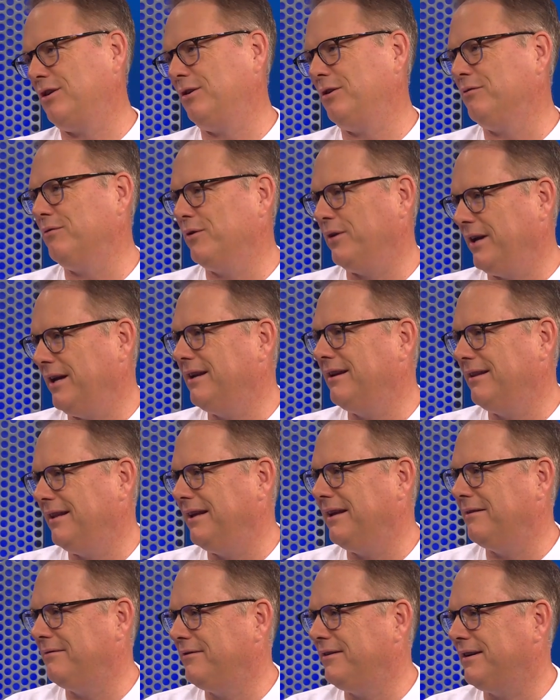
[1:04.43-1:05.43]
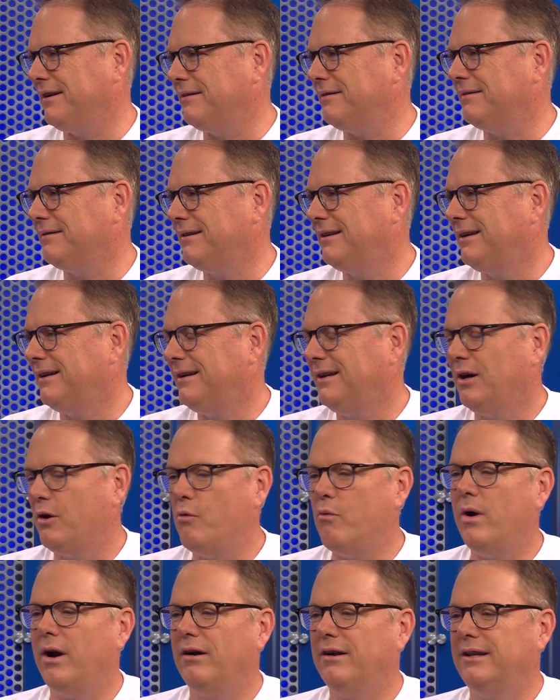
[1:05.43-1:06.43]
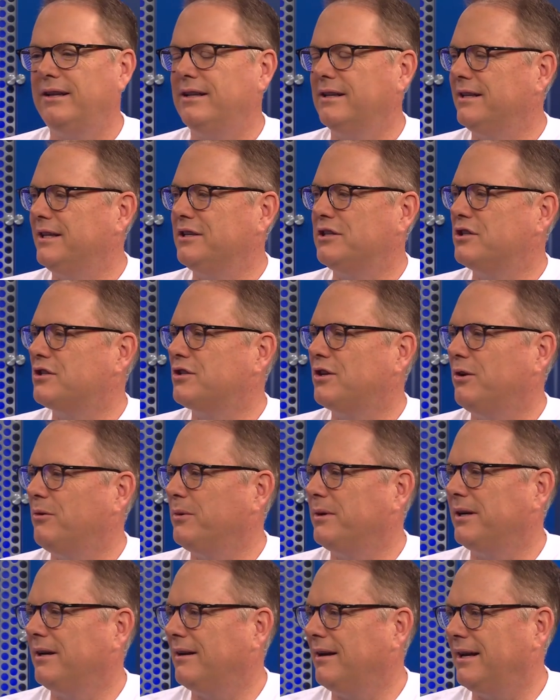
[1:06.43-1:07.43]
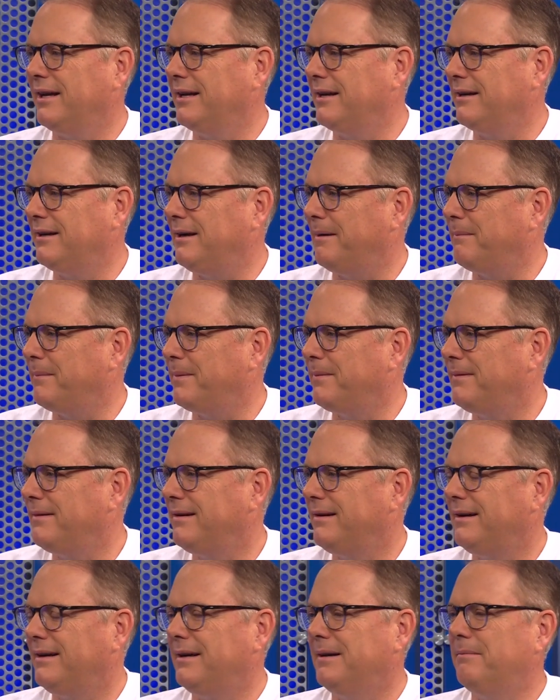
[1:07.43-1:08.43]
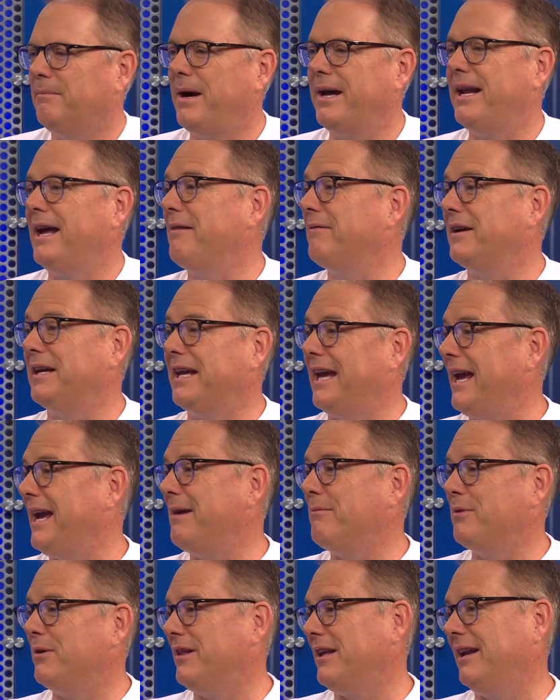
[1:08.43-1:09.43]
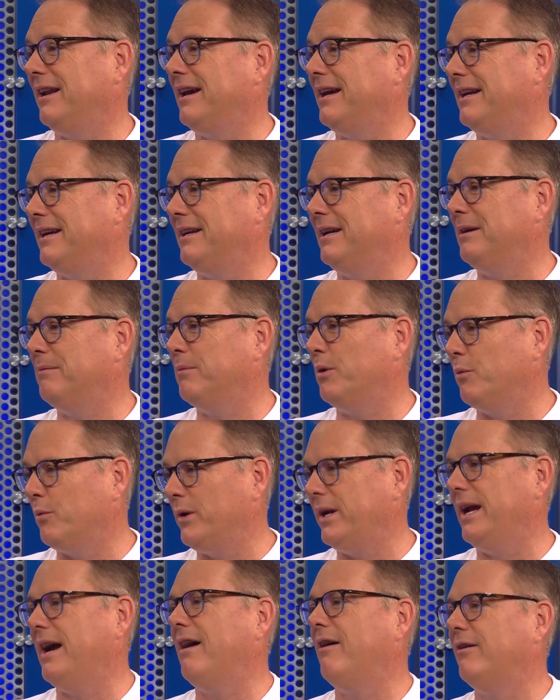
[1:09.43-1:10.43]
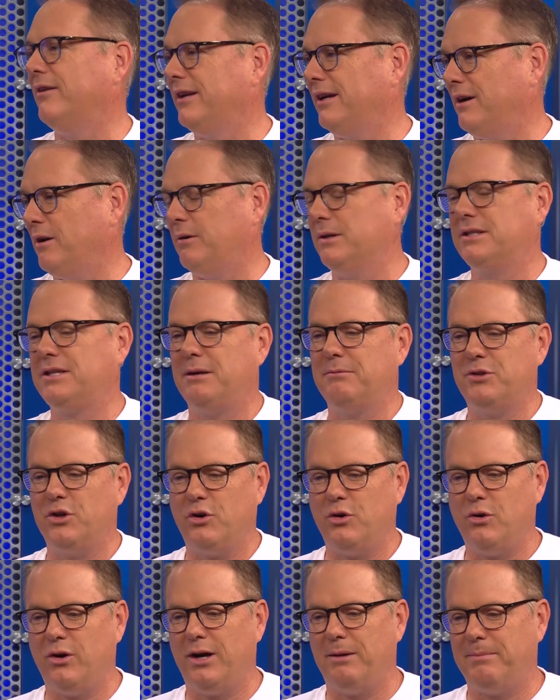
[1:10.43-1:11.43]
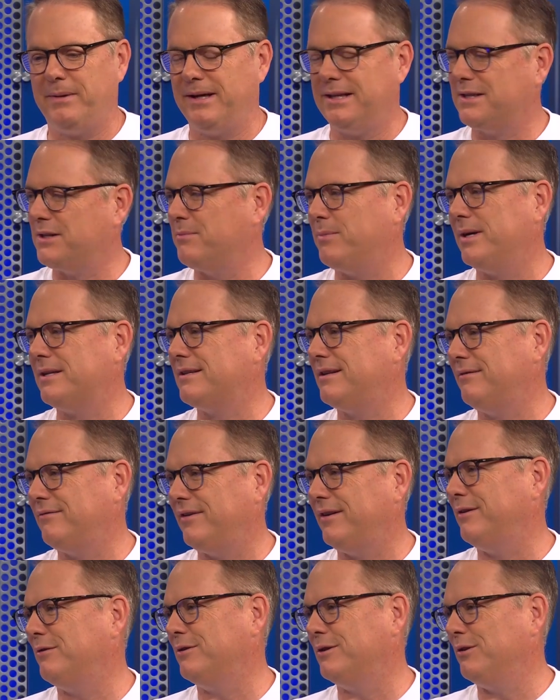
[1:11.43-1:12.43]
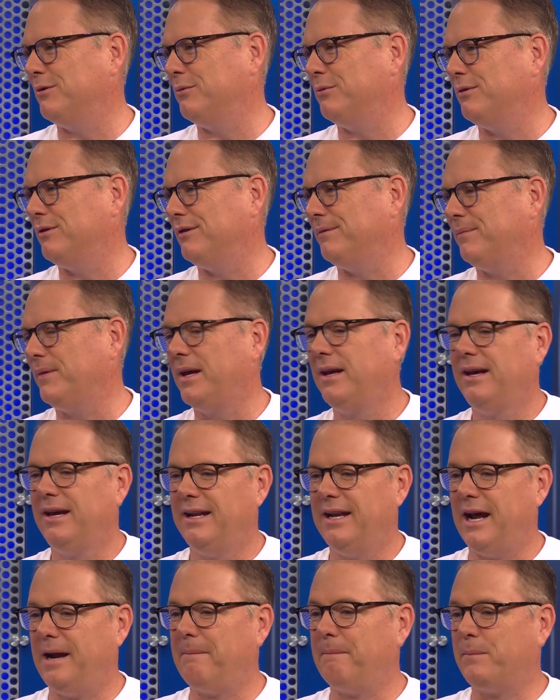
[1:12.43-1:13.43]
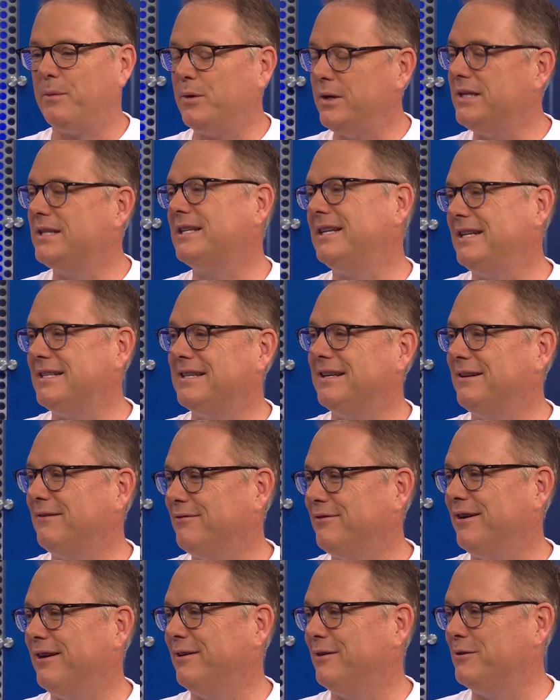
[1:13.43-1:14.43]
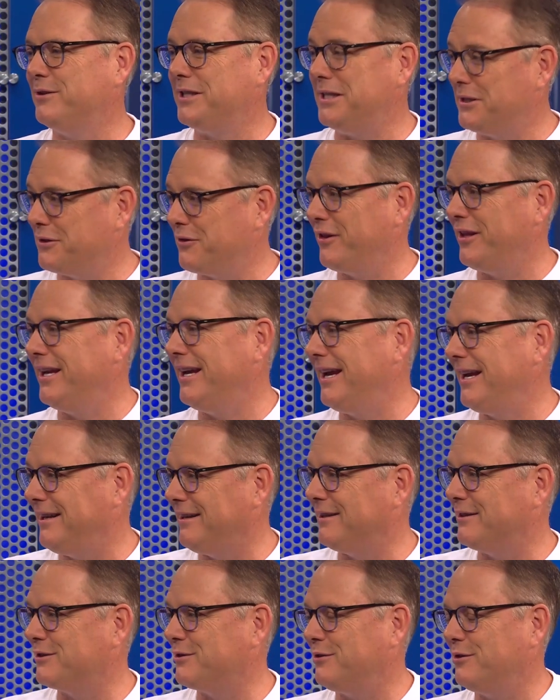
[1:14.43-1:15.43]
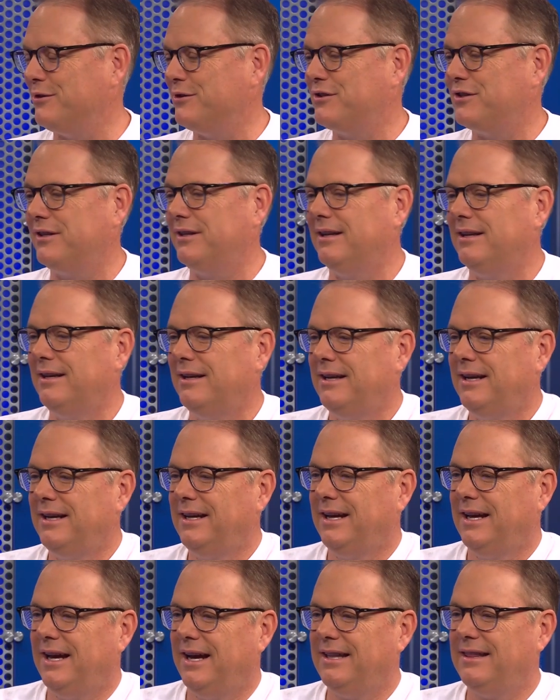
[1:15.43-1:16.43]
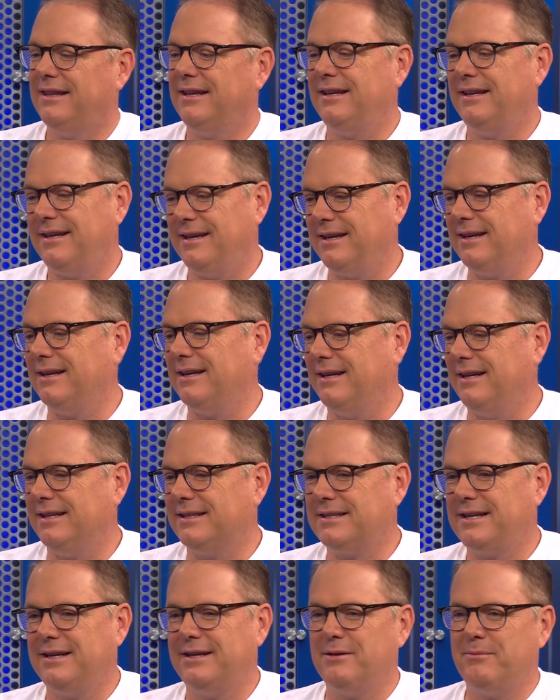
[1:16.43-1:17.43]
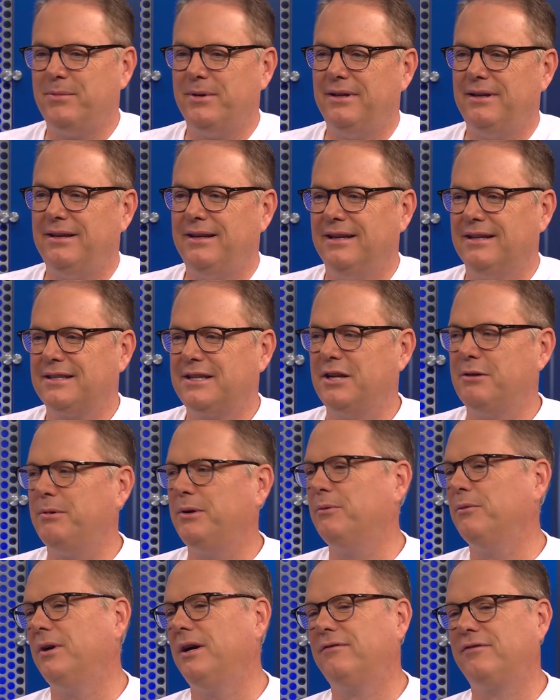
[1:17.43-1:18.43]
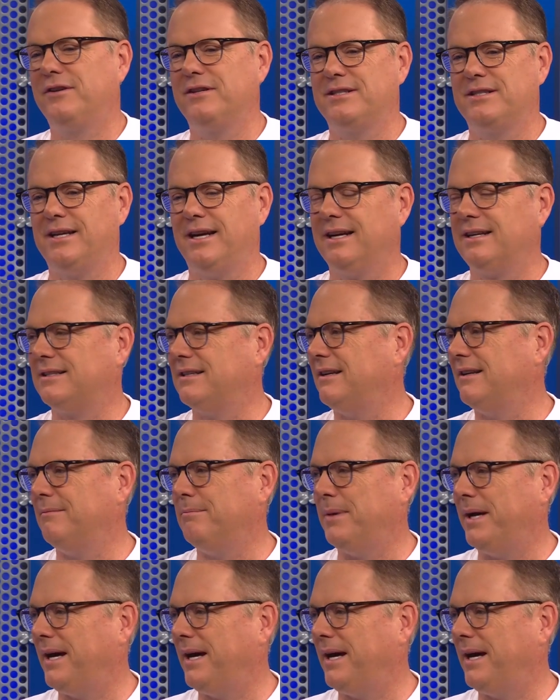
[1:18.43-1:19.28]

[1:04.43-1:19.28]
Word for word: all over again in the NFL. Rarely do they just go in and light it up. Uh, might have a game where they light it up, but reality always comes. You're going up against the best defenders in the world, not preseason defenders. These are the A-listers, and I think uh, it's going to be it's going to be rough because Zach's on a